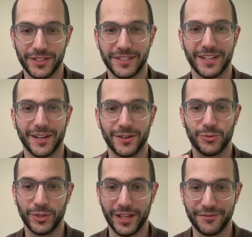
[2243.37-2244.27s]
It's like,
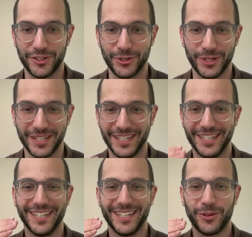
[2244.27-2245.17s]
we love you.
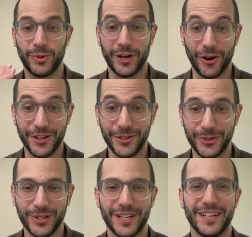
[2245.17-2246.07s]
We are
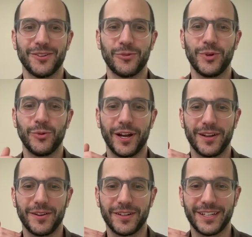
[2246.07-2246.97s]
you. We want
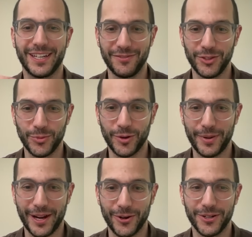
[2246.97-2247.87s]
to give you more
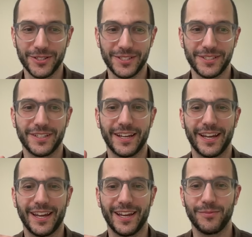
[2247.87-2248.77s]
powers
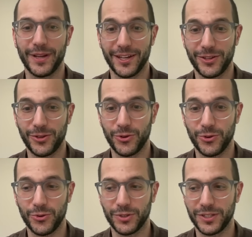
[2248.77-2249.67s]
and make
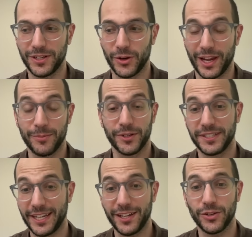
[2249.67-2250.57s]
you, able to
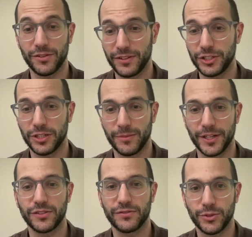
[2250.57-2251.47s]
take your vision
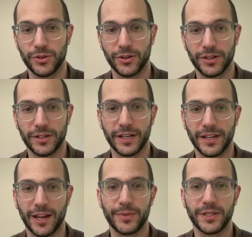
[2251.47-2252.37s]
much further and
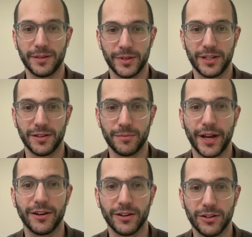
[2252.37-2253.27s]
not be limited
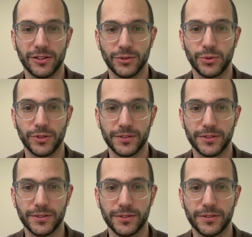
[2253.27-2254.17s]
by your current tools.